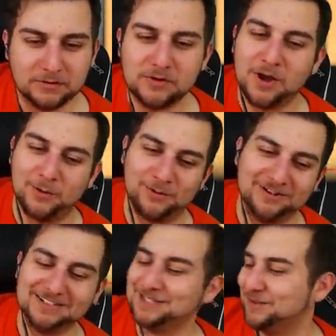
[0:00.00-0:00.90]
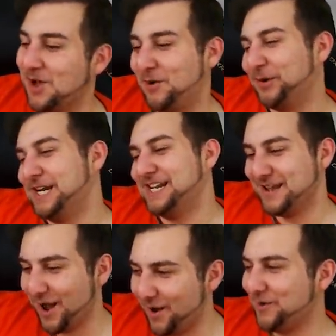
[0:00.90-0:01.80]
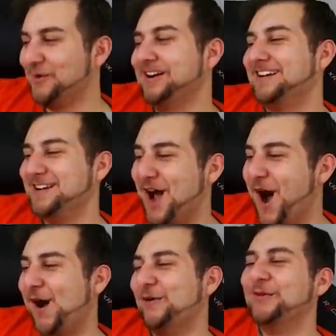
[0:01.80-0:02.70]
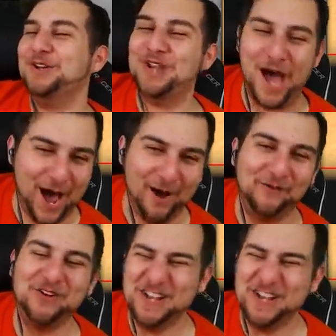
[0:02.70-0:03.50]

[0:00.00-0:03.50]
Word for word: No. No. No. No. No.